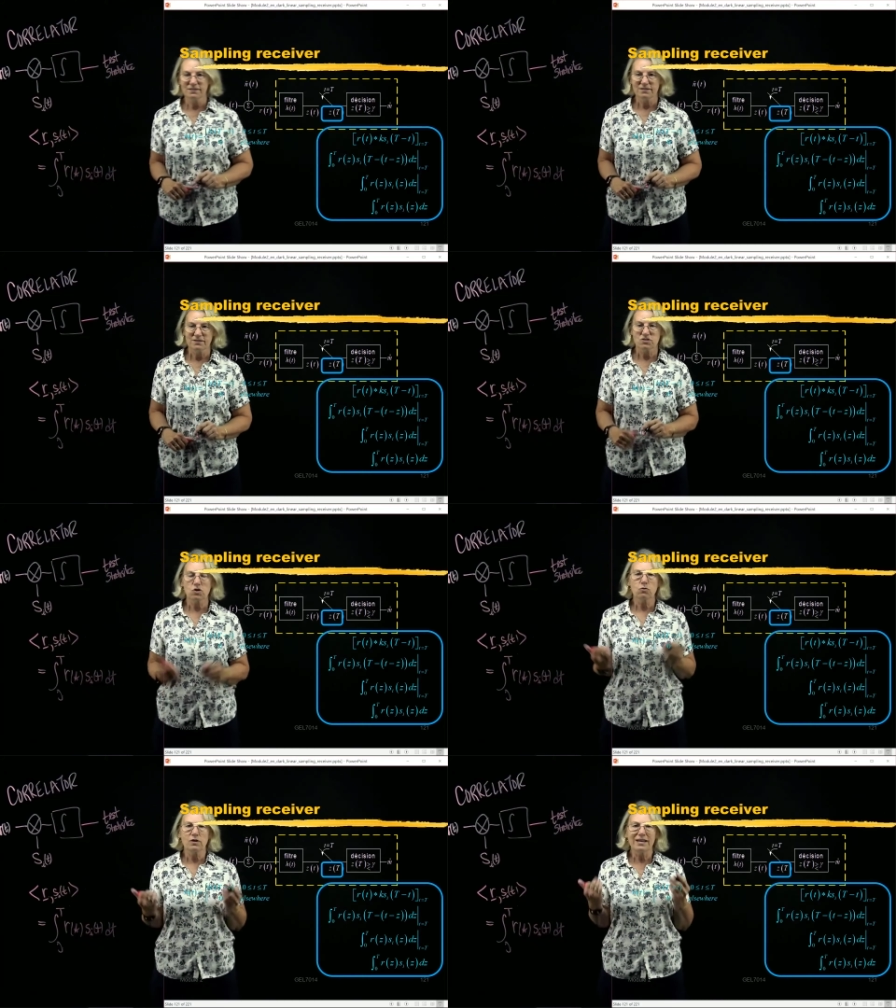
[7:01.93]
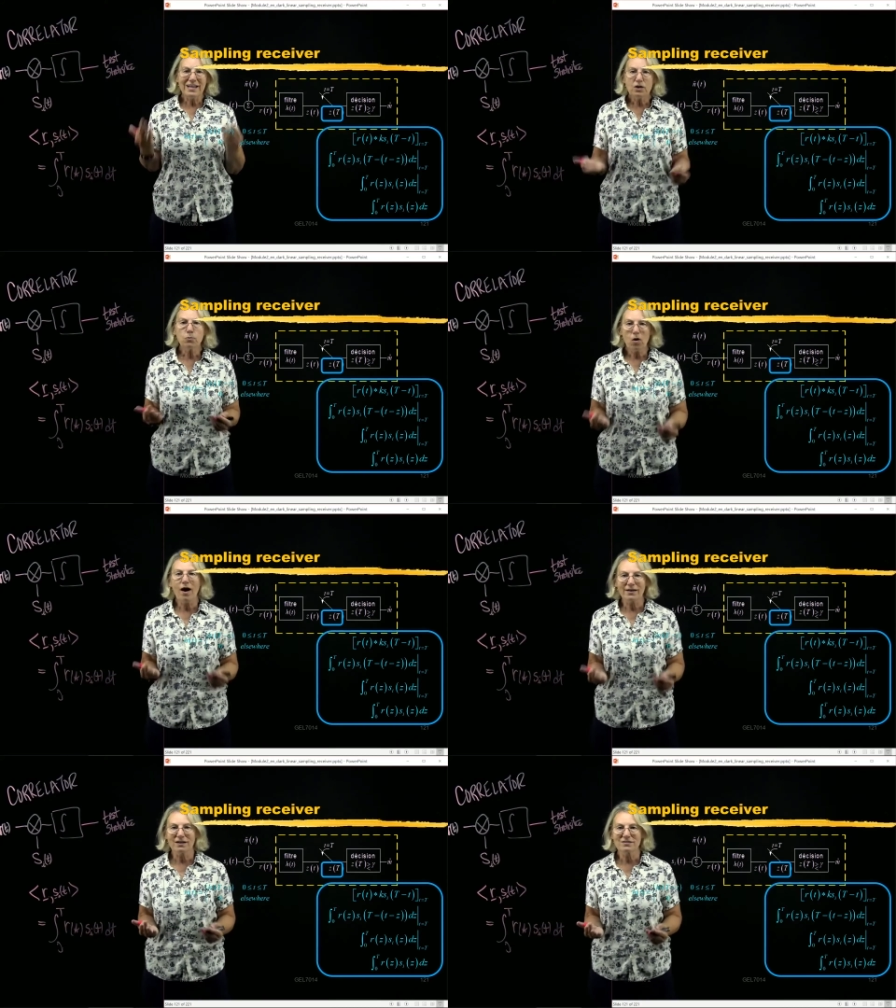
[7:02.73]
So an inner
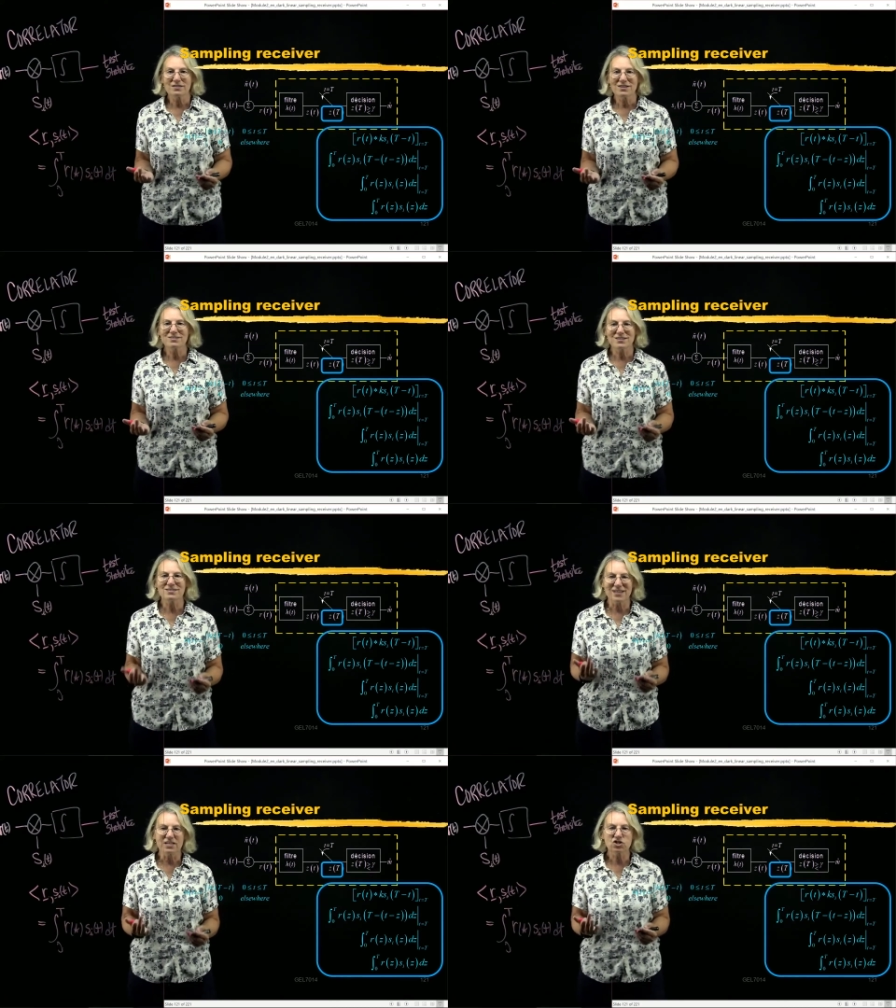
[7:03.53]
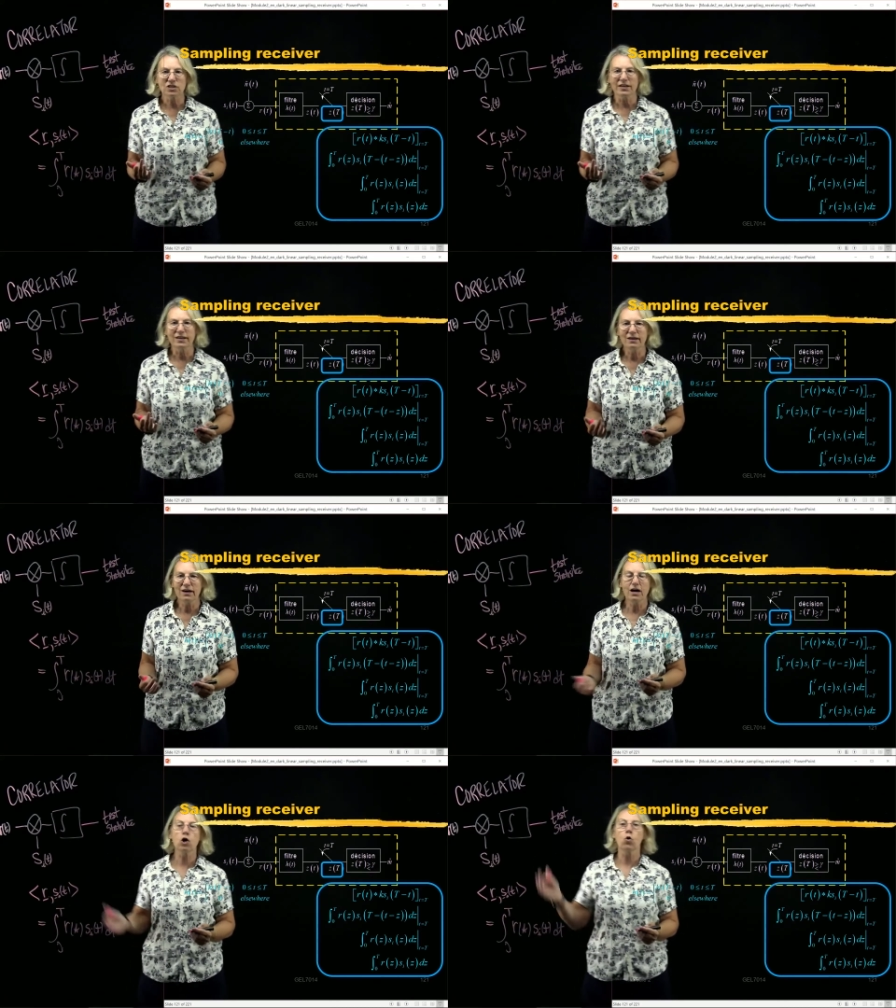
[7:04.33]
product is essentially
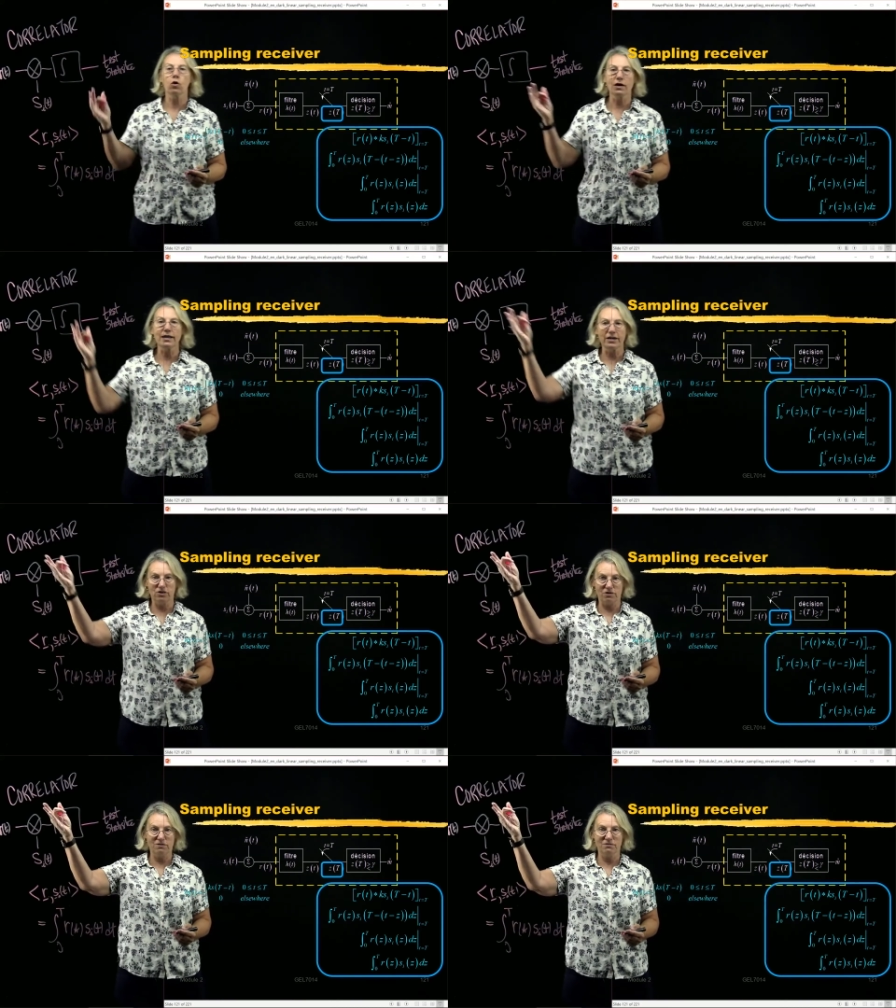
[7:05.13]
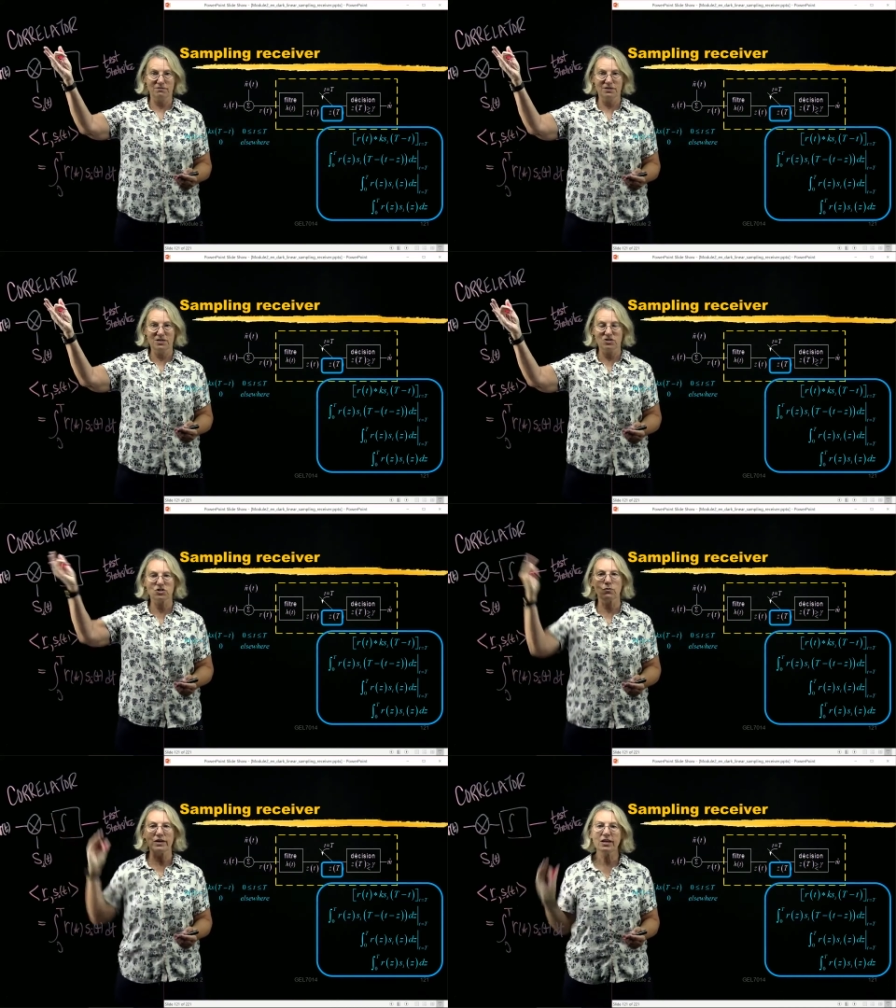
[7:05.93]
a correlator.
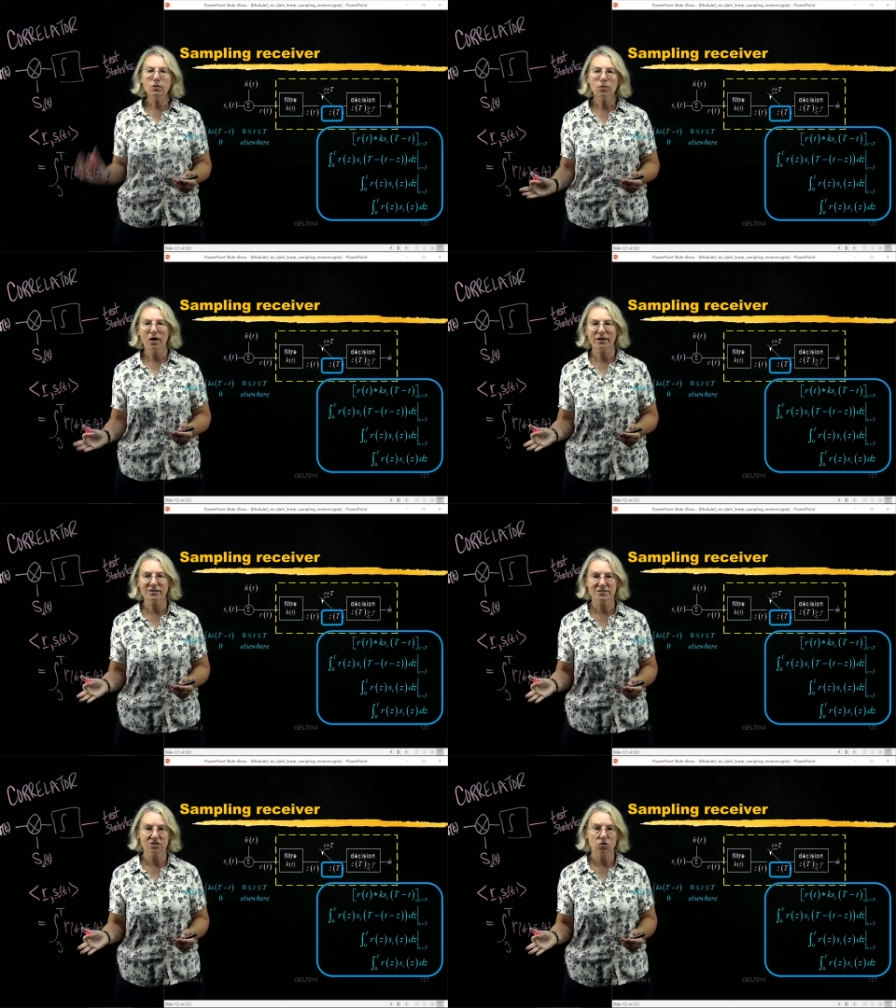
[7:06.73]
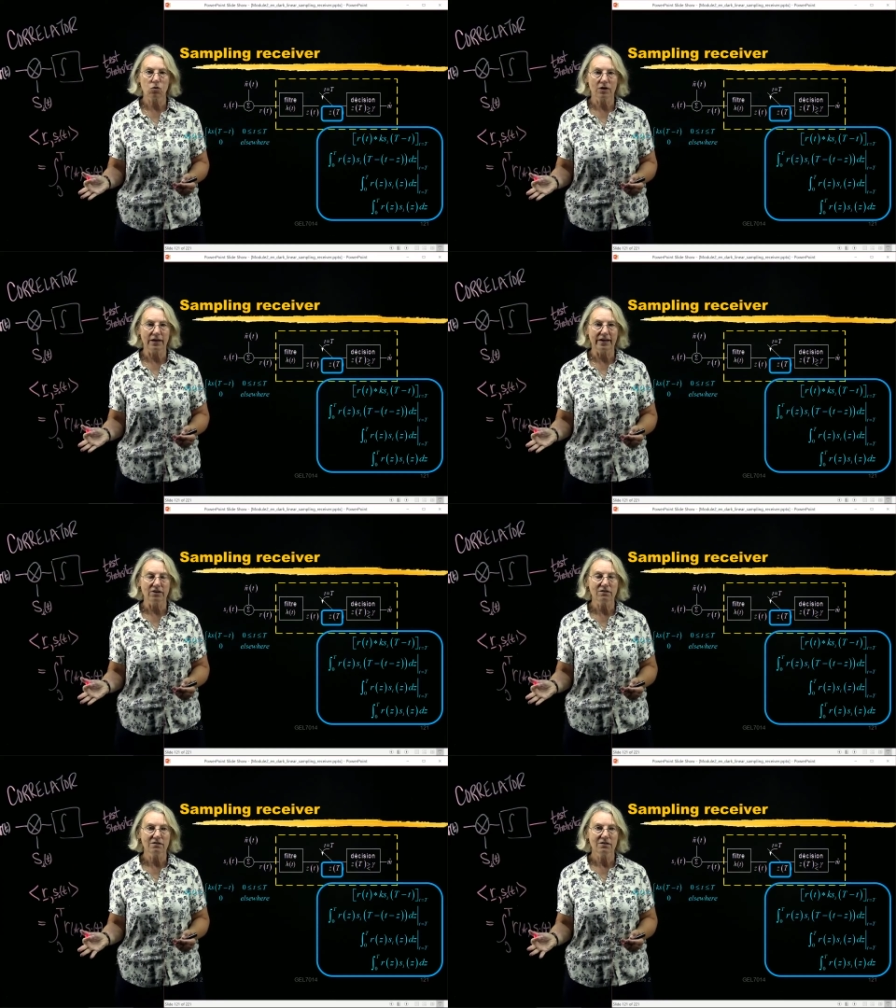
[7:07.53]
So an inner product is a
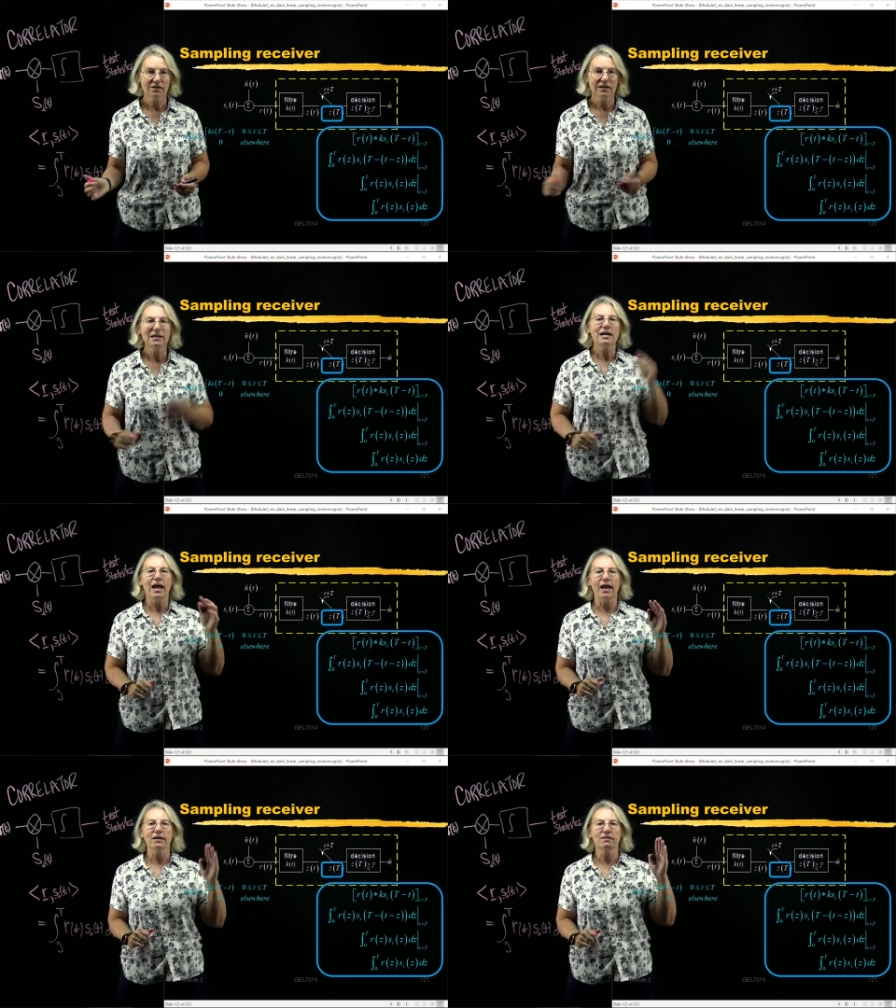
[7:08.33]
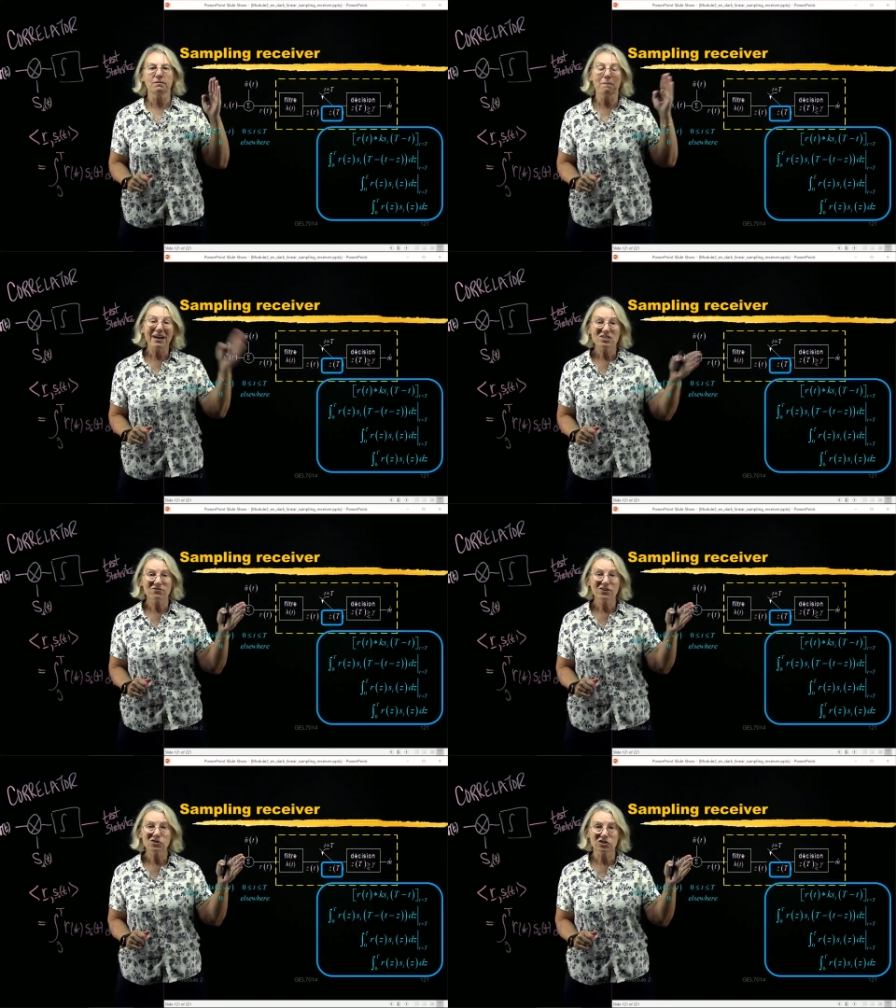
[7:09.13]
correlator, and the match
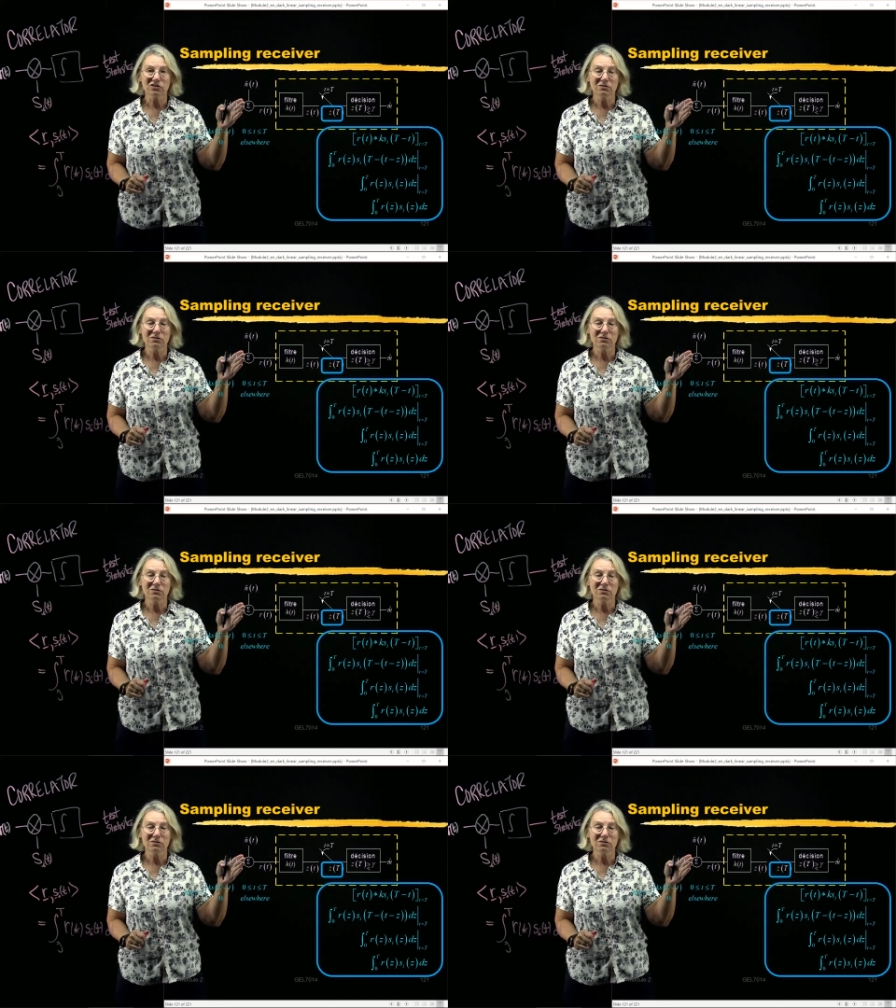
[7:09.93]
filter